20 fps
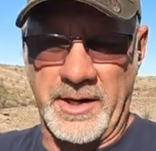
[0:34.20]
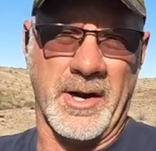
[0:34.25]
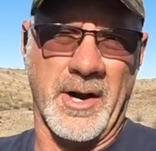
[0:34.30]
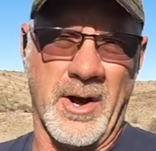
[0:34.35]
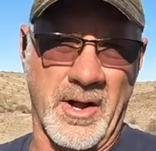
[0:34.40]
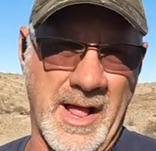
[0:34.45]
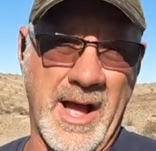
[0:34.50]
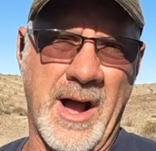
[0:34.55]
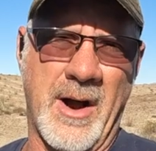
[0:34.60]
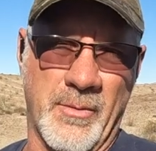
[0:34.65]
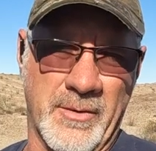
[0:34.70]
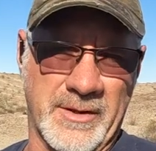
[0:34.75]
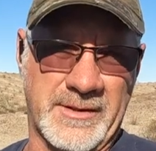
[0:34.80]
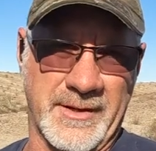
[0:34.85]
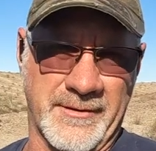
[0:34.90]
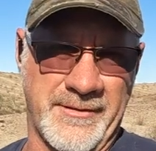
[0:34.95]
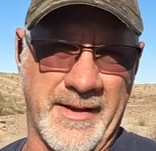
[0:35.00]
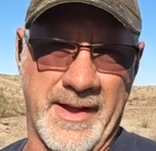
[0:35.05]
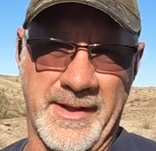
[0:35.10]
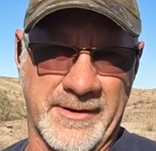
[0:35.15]
it all out with
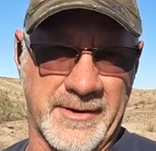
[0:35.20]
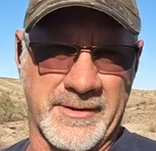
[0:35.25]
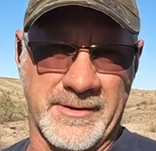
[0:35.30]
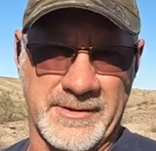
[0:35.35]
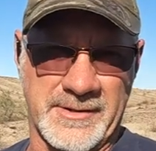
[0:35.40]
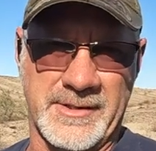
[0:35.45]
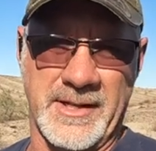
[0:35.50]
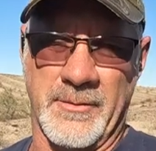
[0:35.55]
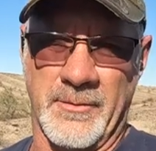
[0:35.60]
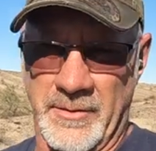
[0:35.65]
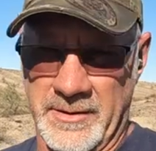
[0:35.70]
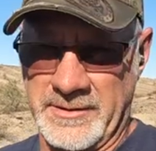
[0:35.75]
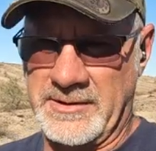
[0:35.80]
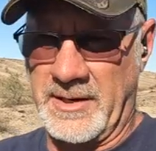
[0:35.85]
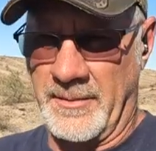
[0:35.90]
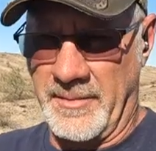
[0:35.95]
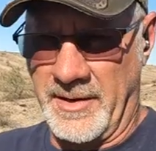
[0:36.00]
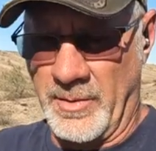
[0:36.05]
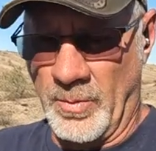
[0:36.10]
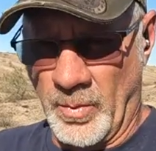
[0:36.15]
the vendors that when
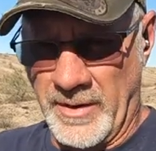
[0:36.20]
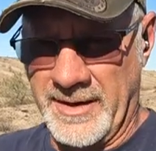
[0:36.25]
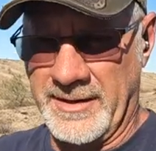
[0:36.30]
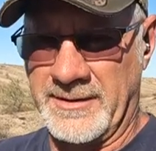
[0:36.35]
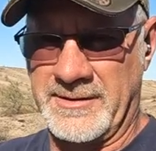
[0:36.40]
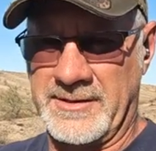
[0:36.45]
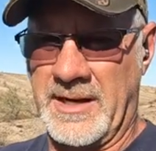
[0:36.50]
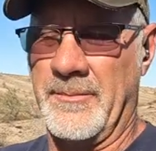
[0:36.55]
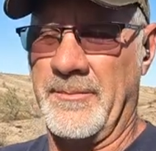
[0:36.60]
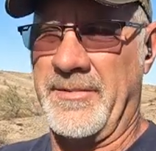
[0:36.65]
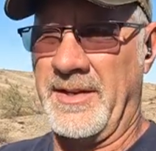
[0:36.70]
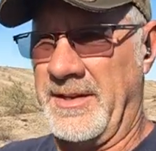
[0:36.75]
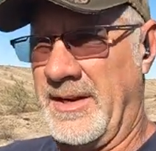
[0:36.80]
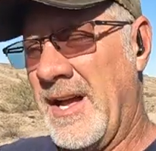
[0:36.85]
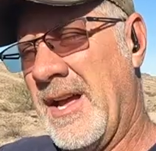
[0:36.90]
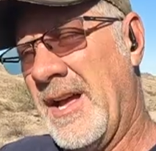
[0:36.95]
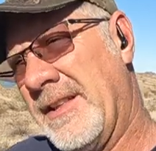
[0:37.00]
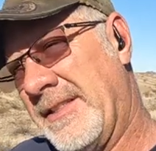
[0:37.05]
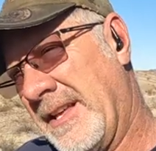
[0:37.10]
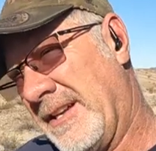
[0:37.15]
somebody wins something,
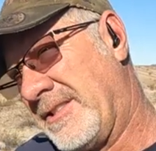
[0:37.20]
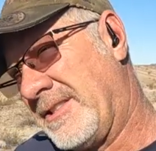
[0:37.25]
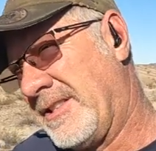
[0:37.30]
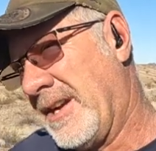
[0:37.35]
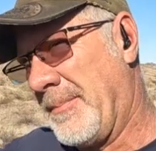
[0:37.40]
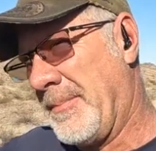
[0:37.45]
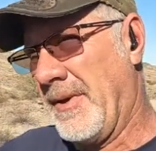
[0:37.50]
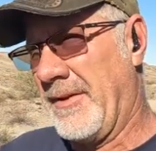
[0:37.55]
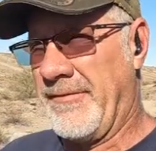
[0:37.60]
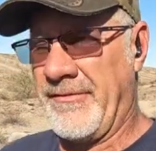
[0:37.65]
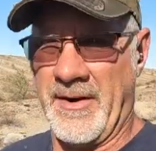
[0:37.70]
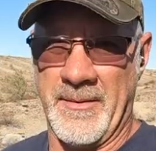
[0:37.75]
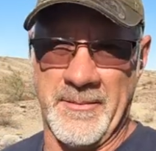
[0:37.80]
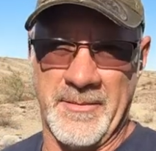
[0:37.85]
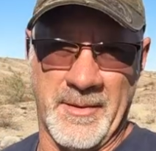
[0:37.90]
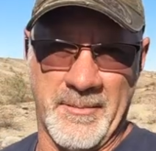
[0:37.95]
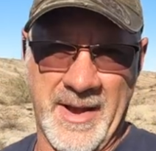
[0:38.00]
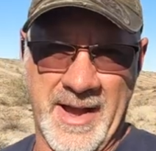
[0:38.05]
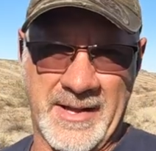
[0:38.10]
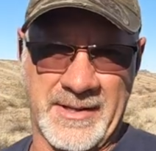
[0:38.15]
they ship it from
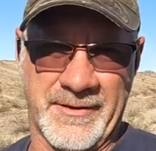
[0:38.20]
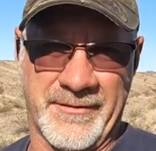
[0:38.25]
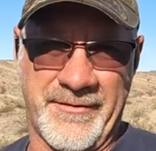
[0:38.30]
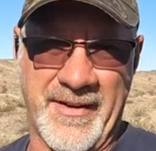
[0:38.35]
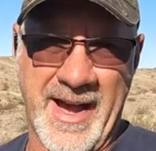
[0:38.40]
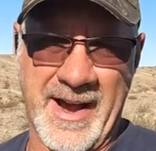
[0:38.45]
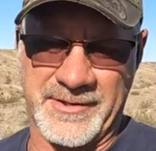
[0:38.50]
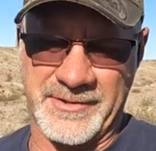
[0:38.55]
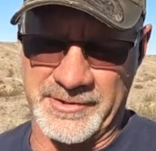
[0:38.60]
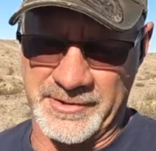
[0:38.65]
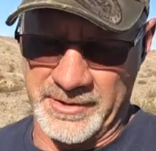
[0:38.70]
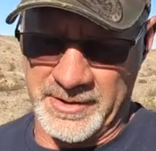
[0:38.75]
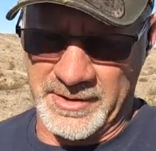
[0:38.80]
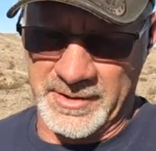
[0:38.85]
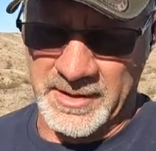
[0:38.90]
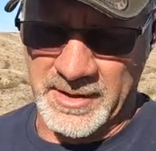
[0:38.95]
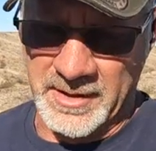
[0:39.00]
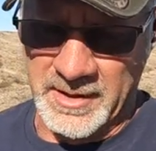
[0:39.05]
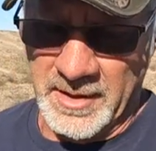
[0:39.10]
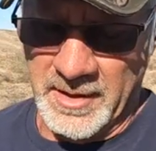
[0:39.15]
the
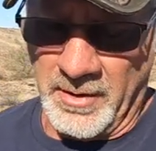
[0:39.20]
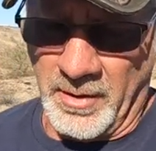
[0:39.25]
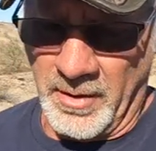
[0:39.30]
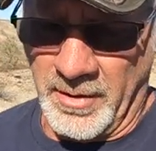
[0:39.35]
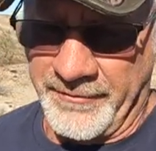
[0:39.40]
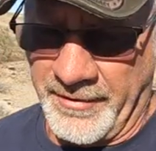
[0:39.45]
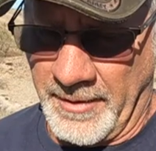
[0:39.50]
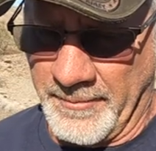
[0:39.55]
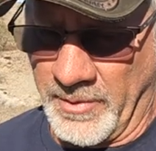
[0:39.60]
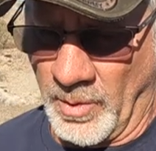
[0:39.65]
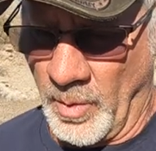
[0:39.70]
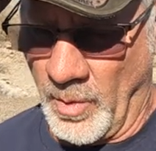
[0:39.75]
manufacturer or from the